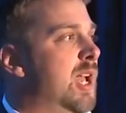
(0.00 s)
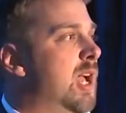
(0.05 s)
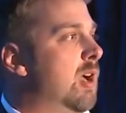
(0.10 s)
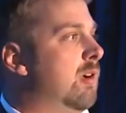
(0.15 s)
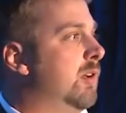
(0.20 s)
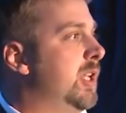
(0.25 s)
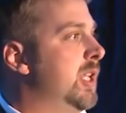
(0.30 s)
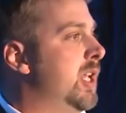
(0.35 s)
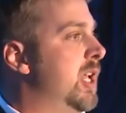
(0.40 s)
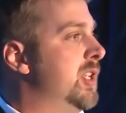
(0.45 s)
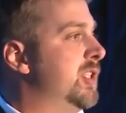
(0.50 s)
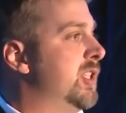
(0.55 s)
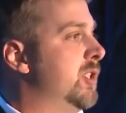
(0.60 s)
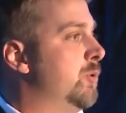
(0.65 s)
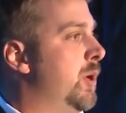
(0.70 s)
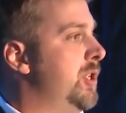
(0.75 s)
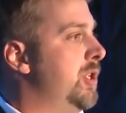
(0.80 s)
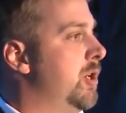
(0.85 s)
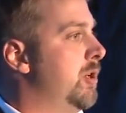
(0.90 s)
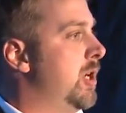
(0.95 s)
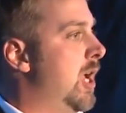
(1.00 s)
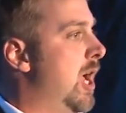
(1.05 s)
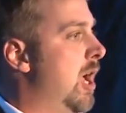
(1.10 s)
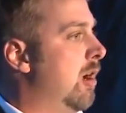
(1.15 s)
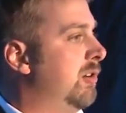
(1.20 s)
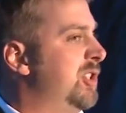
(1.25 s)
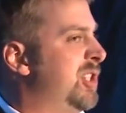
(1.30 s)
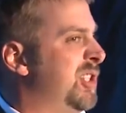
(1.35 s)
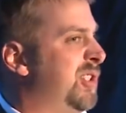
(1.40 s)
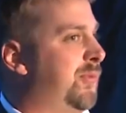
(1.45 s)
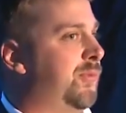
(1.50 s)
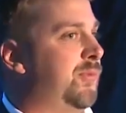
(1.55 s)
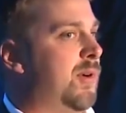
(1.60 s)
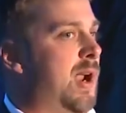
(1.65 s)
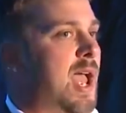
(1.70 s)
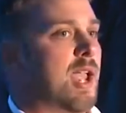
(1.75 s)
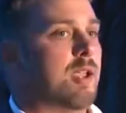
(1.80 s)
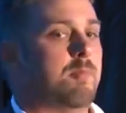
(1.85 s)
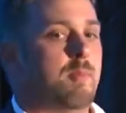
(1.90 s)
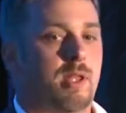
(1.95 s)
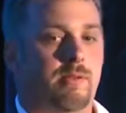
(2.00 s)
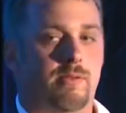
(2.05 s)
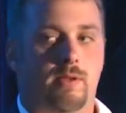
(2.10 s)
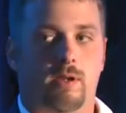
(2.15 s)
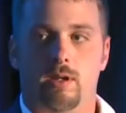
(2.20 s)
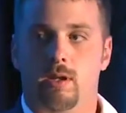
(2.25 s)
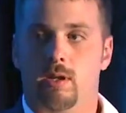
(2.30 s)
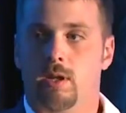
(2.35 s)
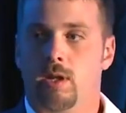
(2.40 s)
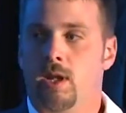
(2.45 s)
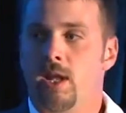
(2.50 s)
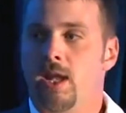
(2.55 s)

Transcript: reality is when your knowledge is fragmented,